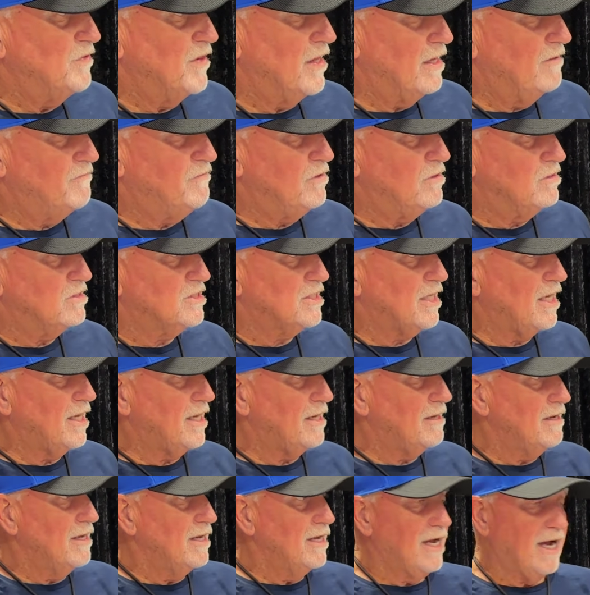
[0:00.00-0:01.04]
If you
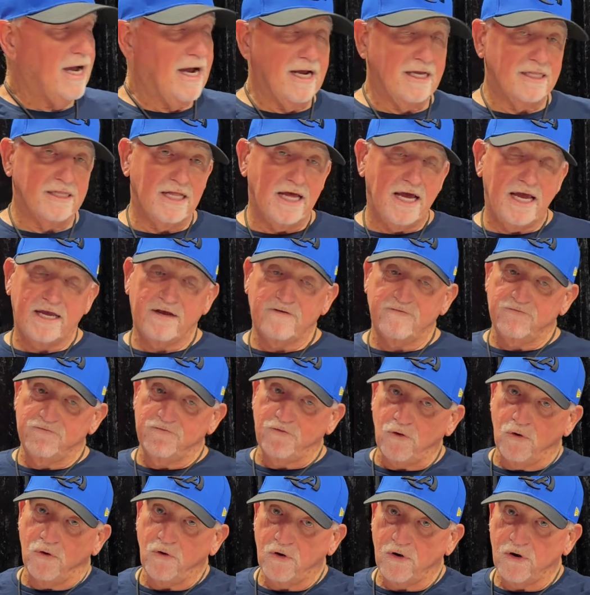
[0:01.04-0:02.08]
say, I like
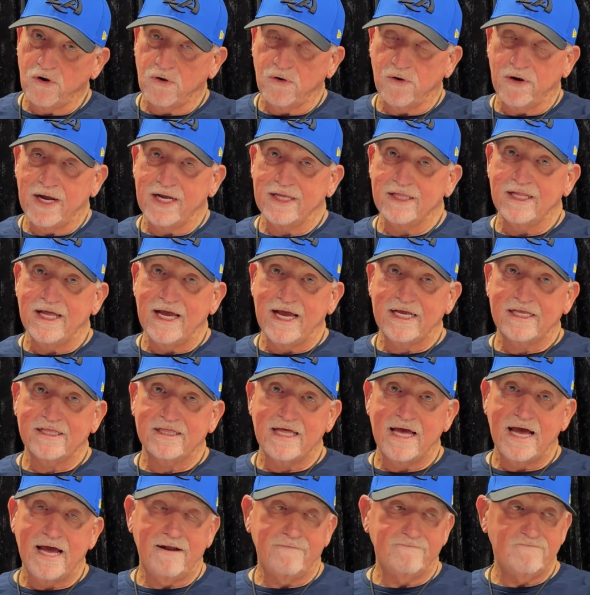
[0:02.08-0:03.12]
for or I like
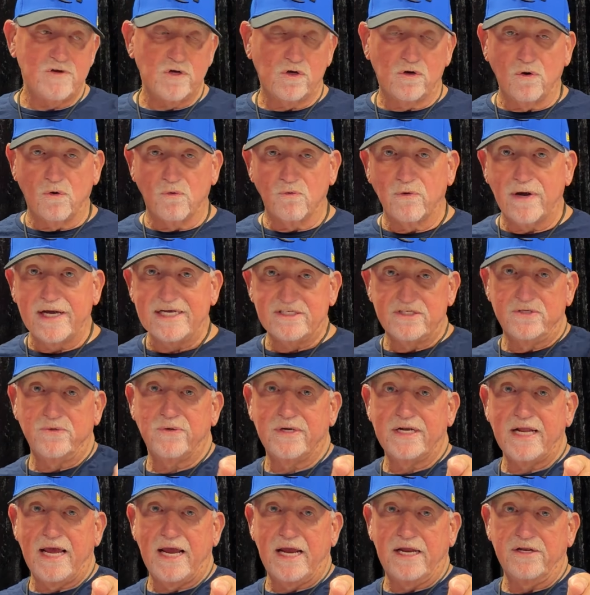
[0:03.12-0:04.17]
that, you go right to an
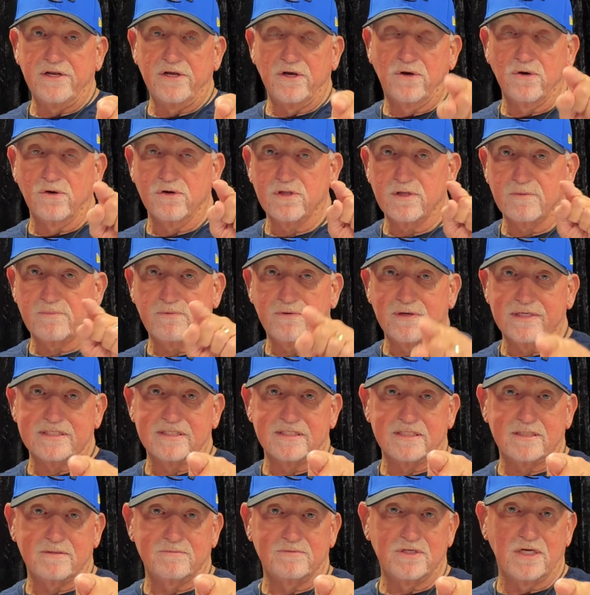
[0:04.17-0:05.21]
8. You go to the present
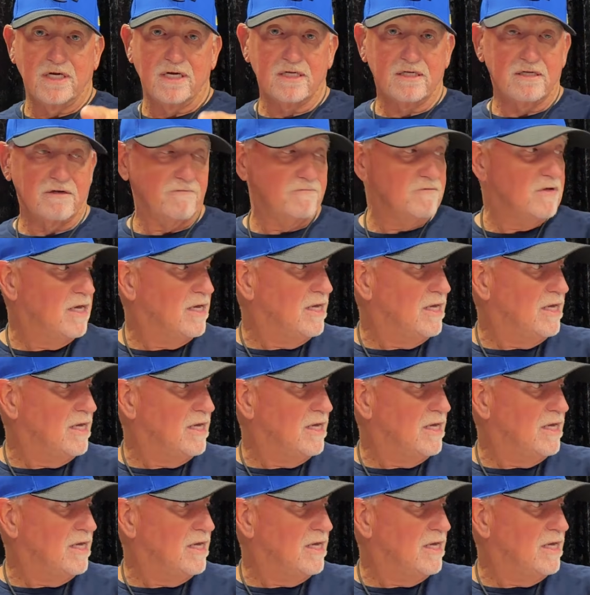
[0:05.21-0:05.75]
subjunctive.